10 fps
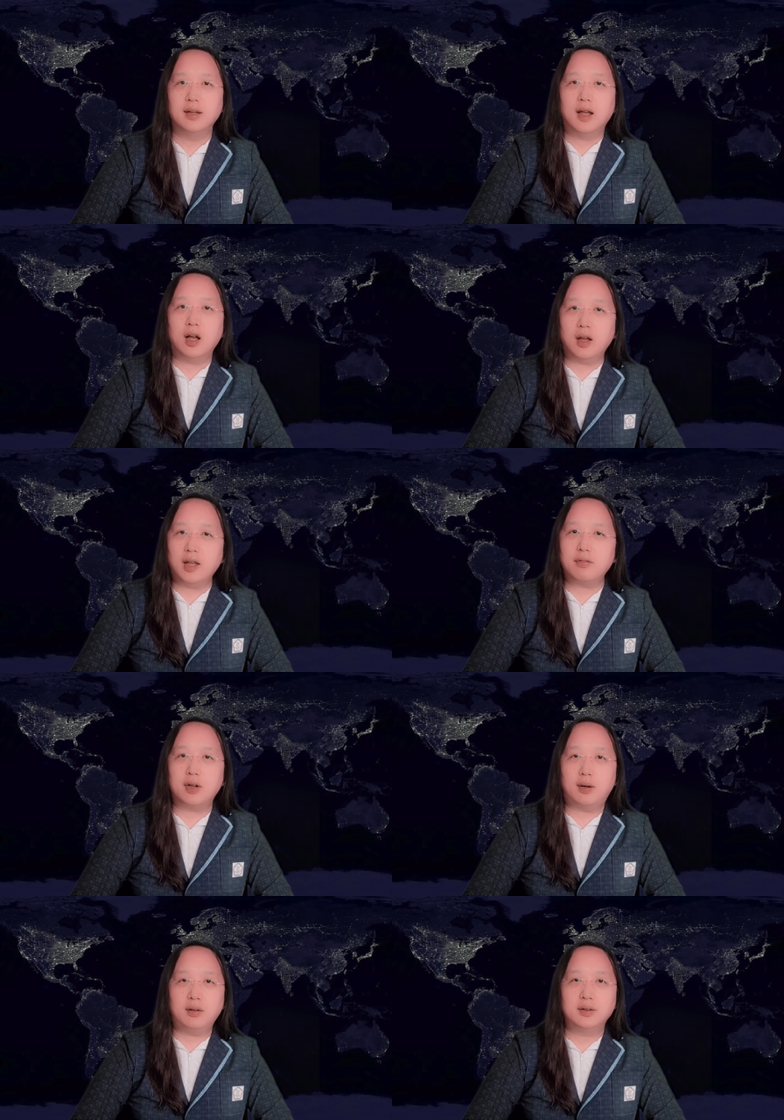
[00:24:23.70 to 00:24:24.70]

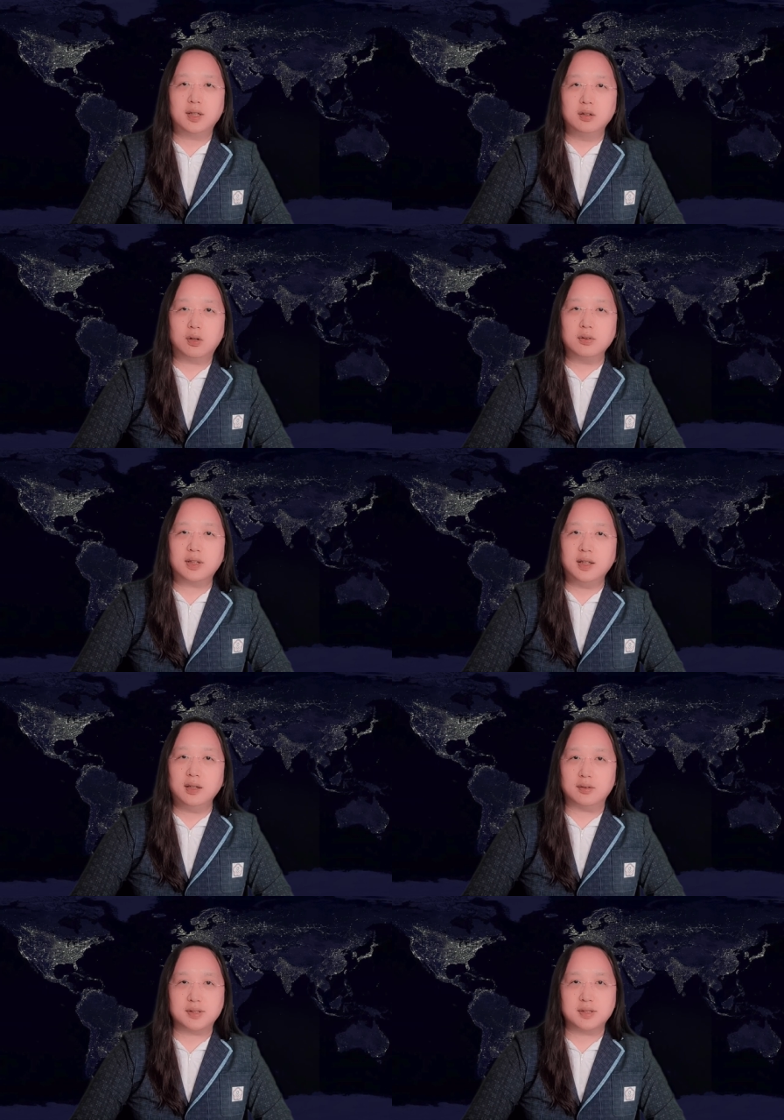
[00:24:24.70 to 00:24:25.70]
However, the long
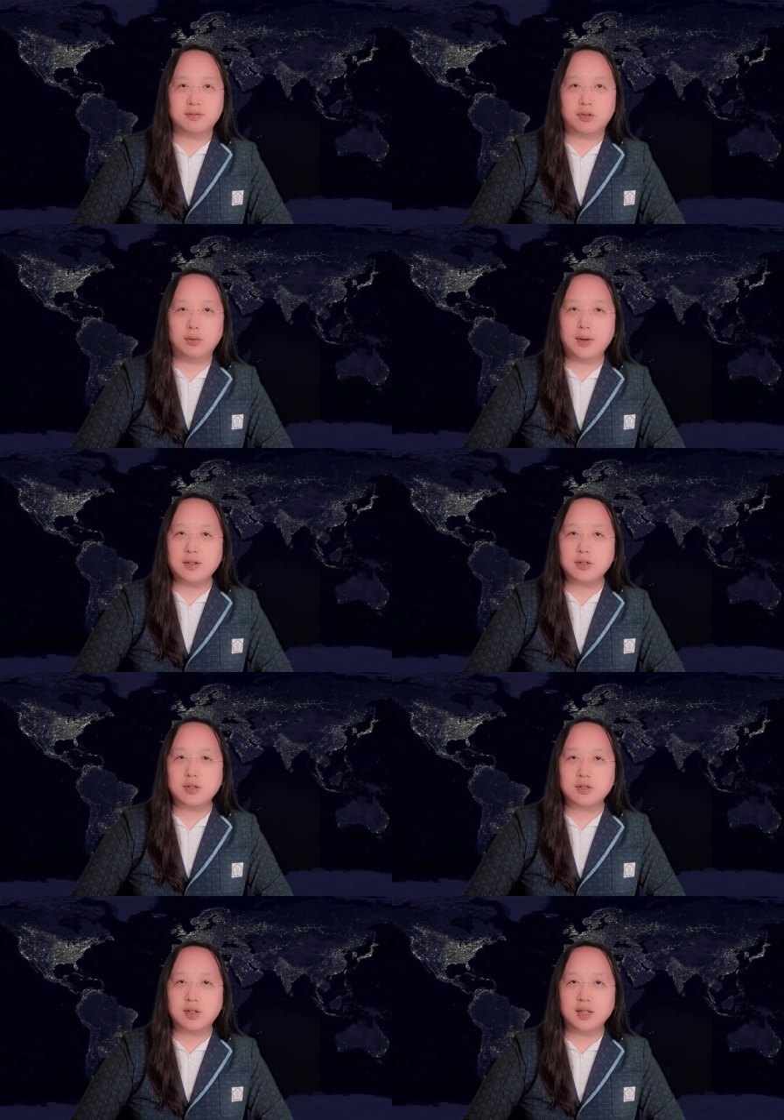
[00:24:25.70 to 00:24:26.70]
queues for
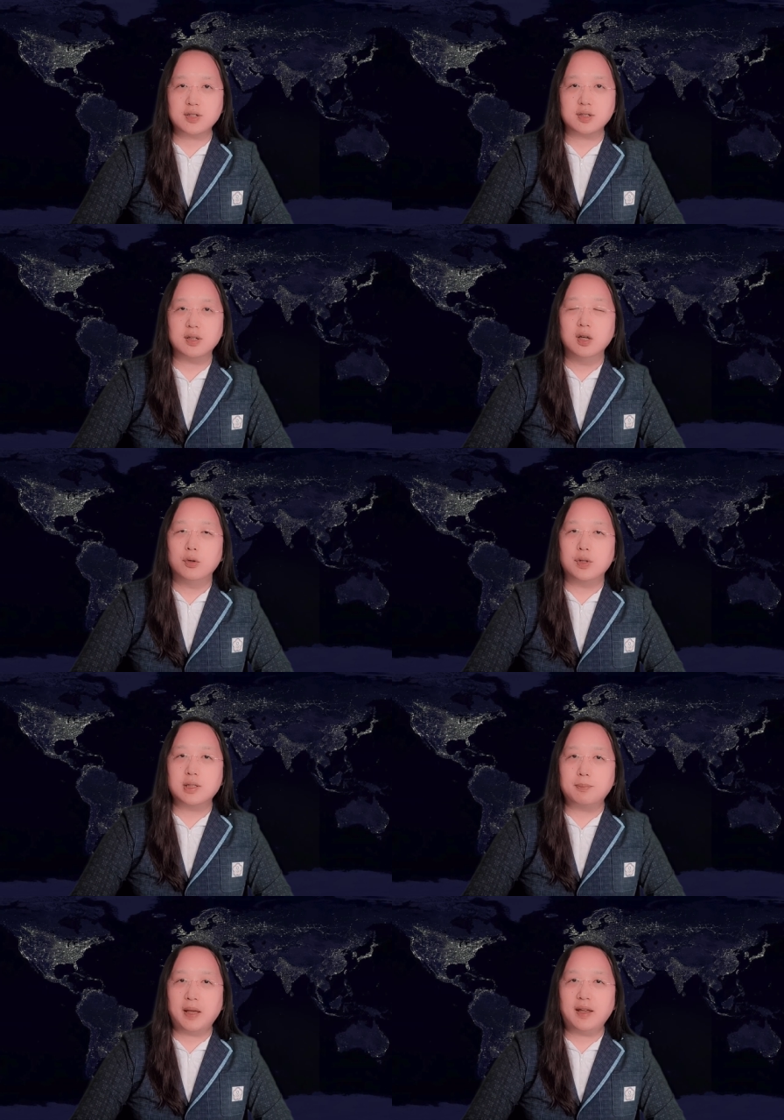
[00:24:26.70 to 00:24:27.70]
registration
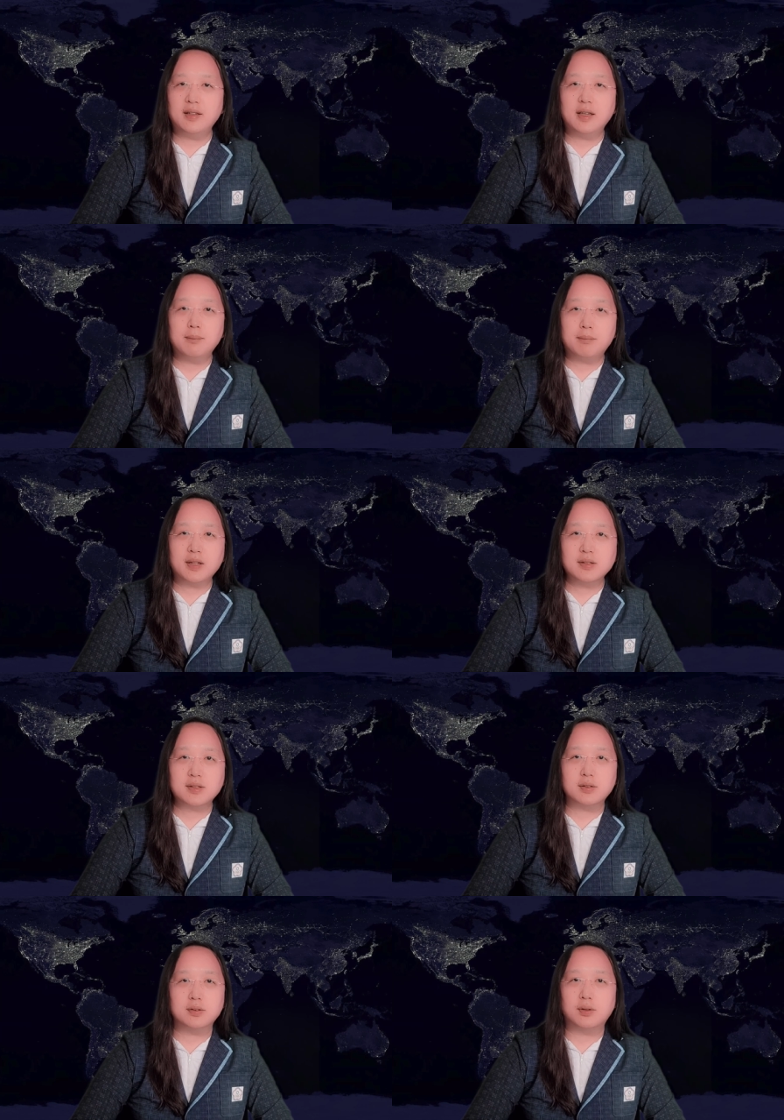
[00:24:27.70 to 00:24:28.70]
with pen and
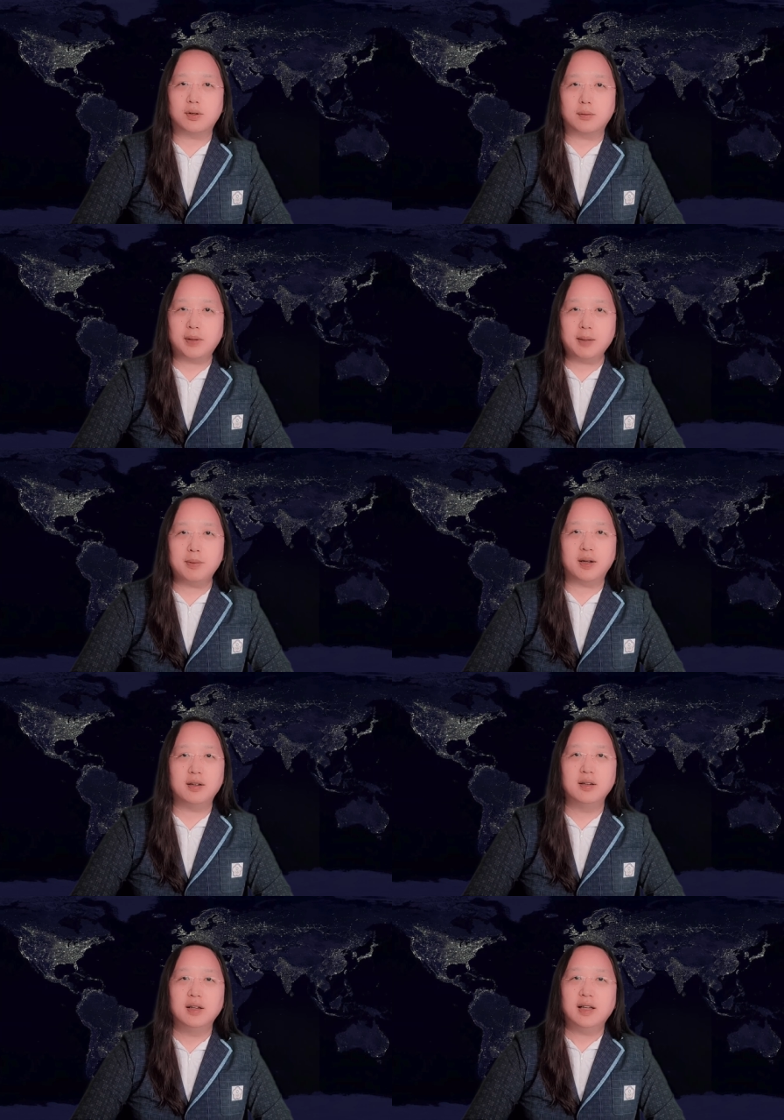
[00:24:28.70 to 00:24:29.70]
pencil or
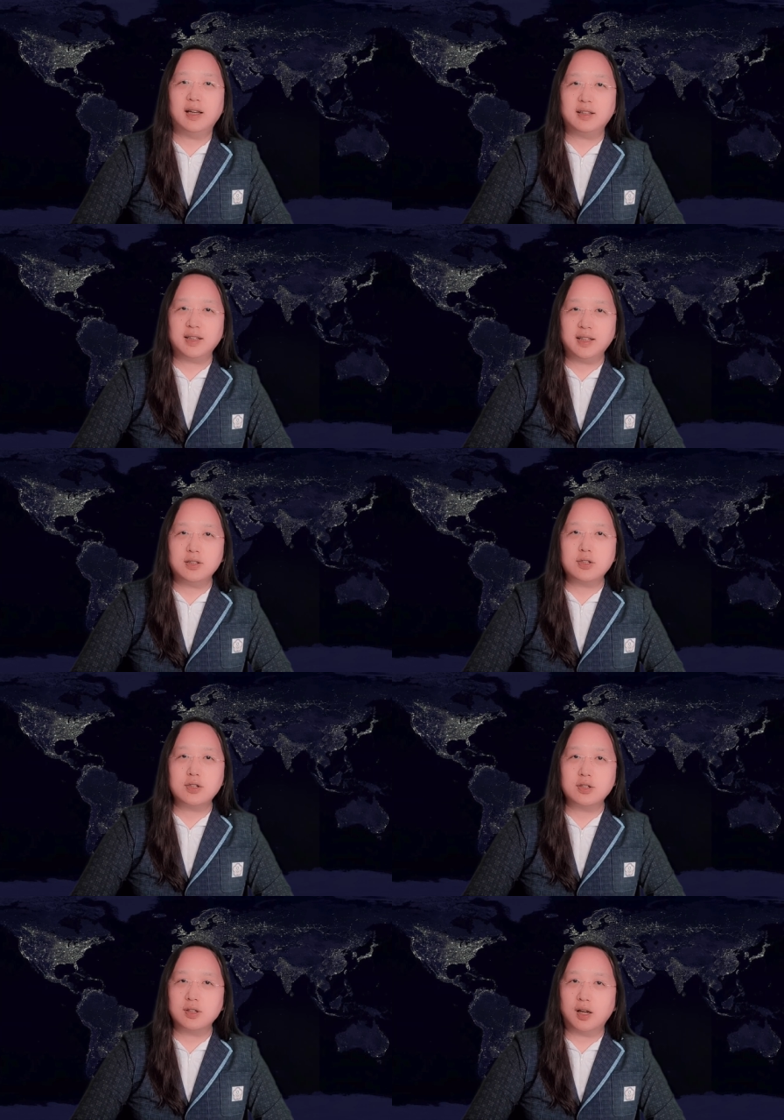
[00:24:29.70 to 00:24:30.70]
paper at
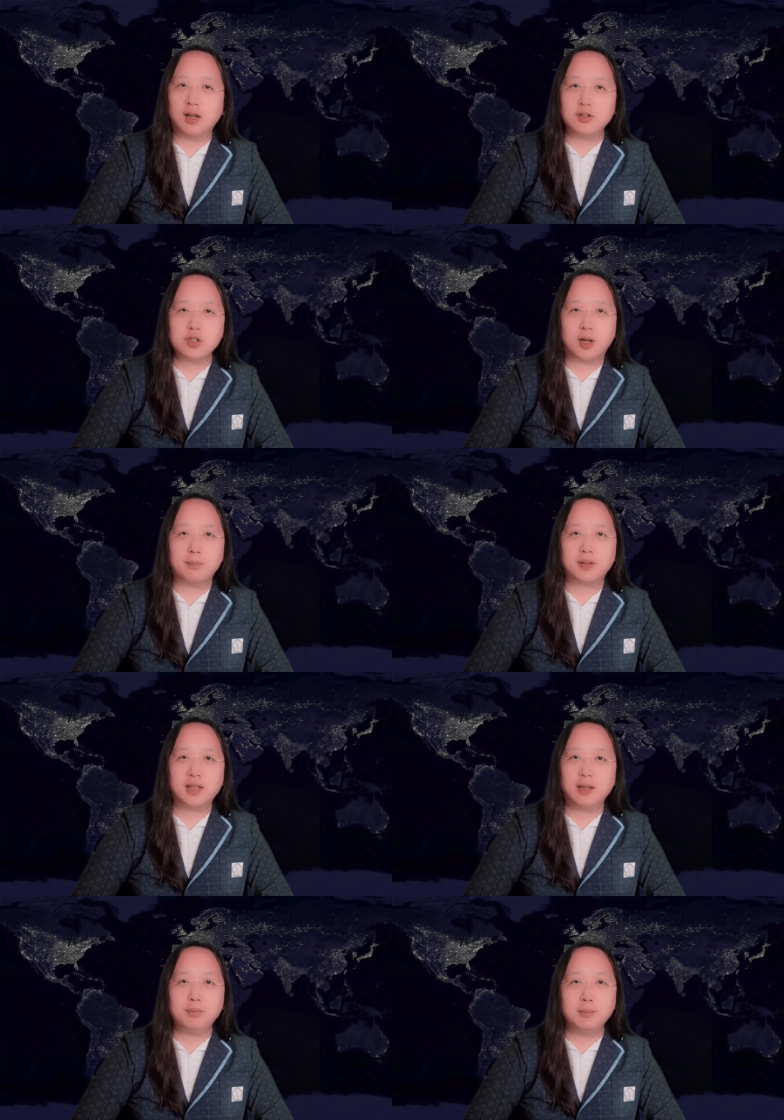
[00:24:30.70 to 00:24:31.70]
each uh, shop
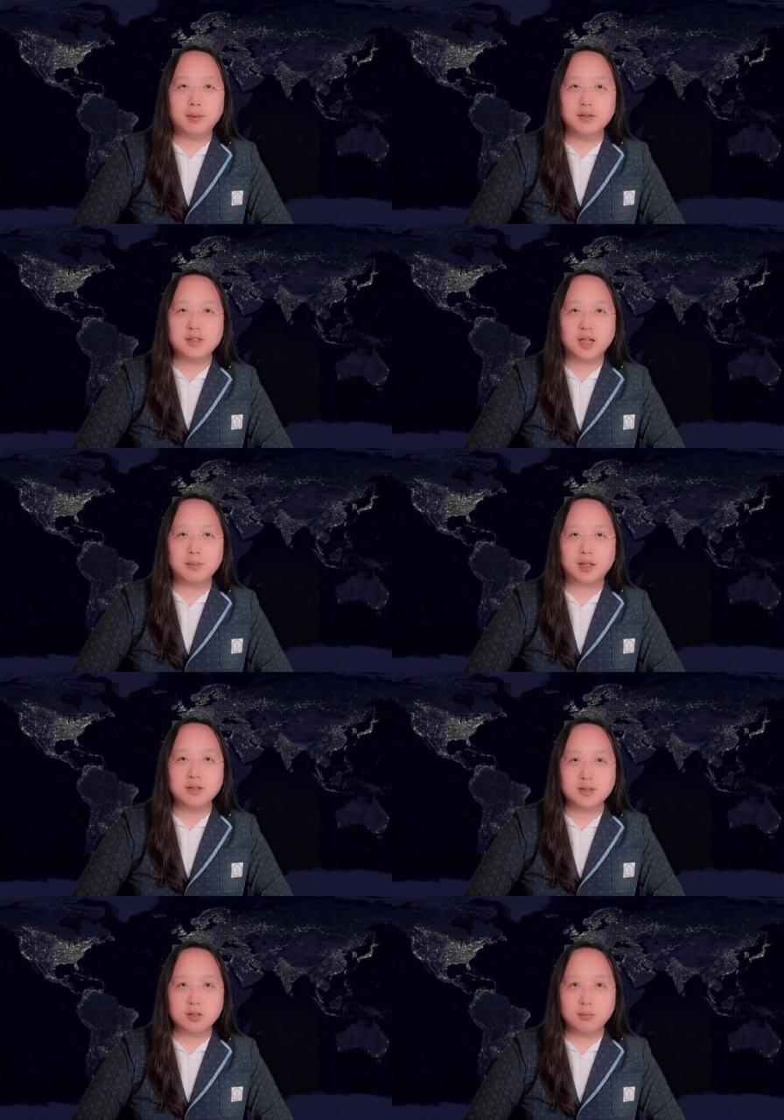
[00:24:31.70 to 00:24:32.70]
can be both time
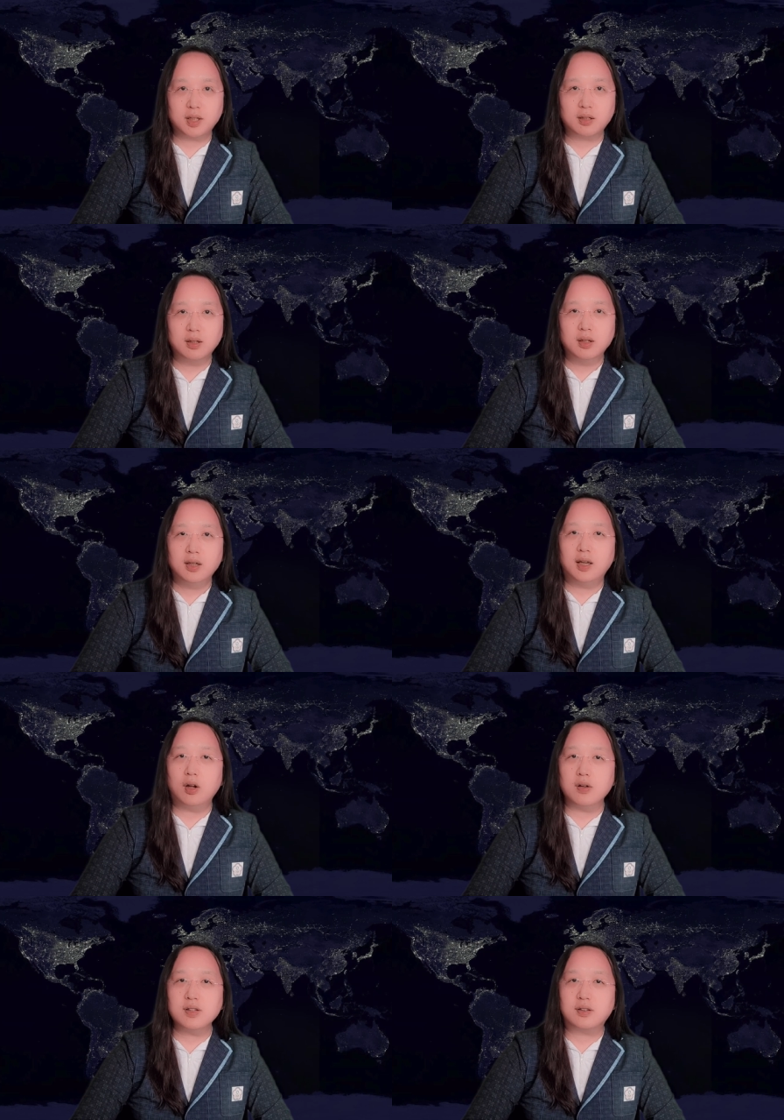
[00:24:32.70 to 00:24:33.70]
consuming
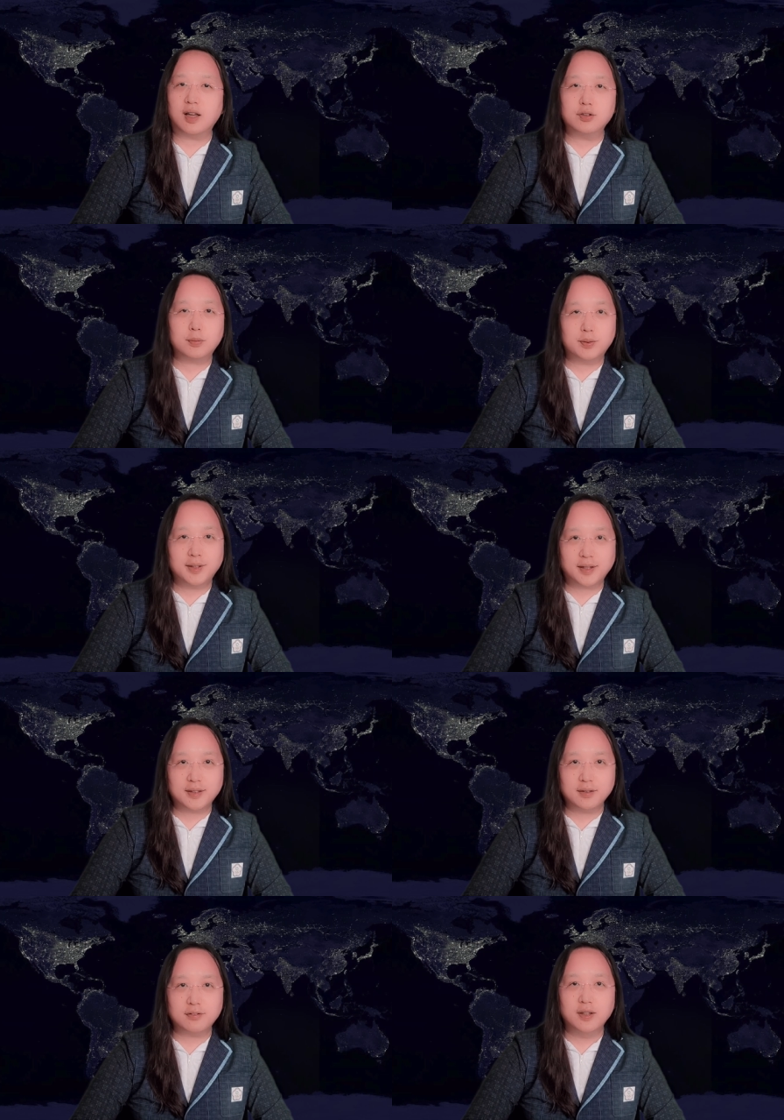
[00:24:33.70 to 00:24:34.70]
and also
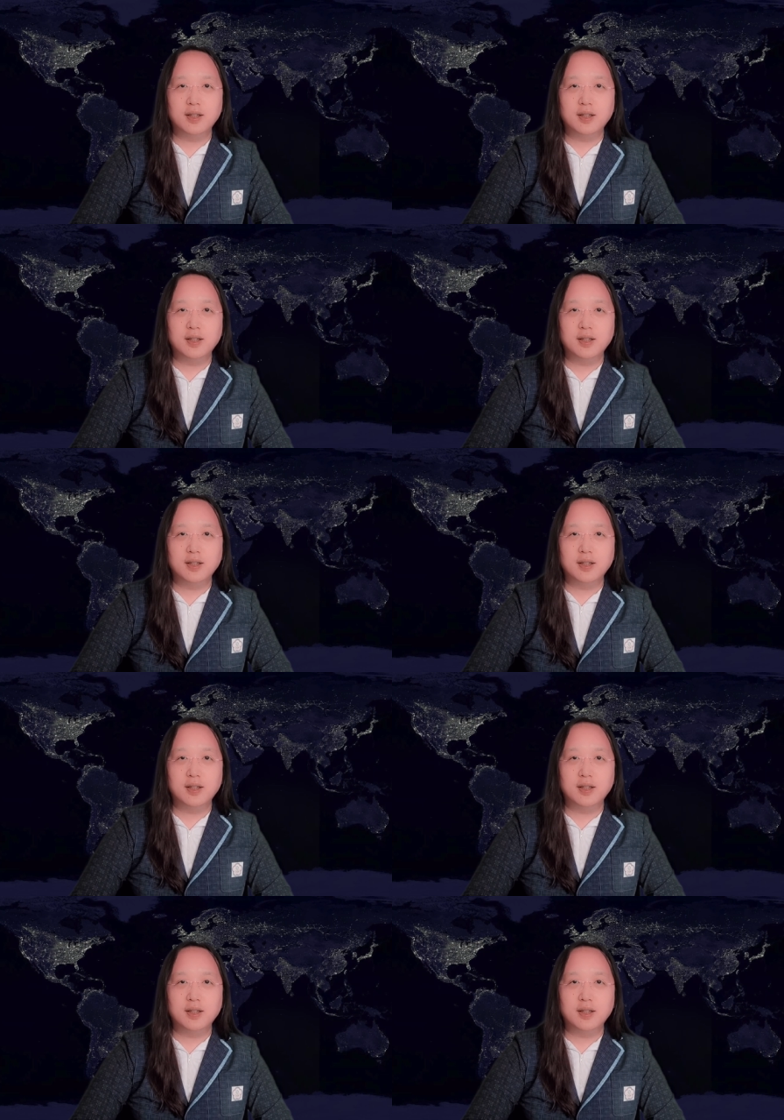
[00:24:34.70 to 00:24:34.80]
counterproductive